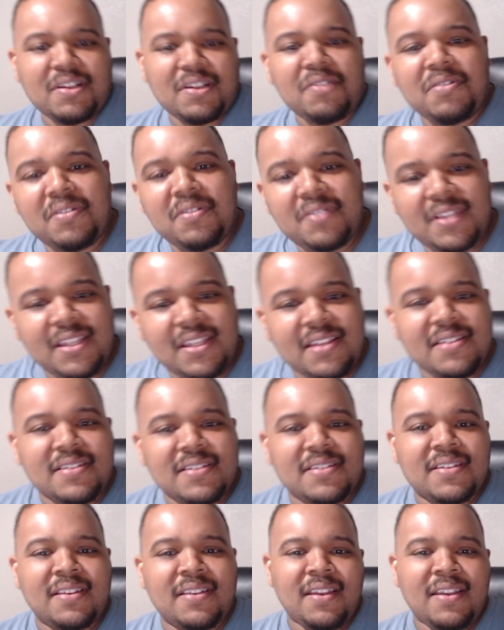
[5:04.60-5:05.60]
do
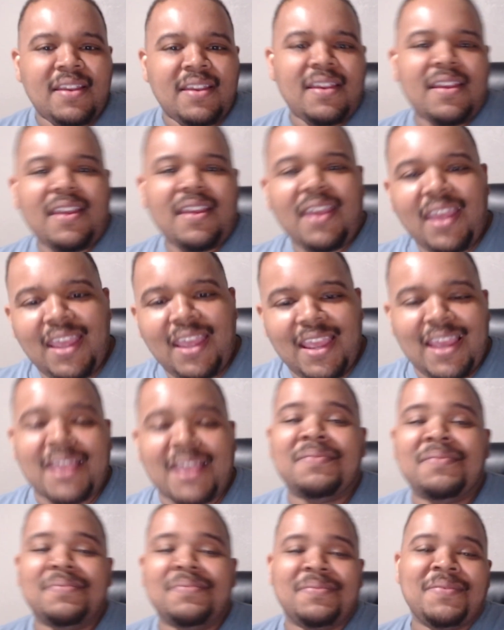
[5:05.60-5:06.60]
this.
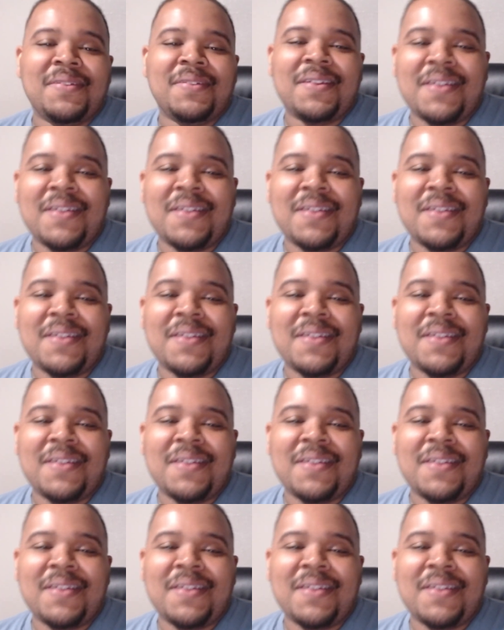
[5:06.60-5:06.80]
And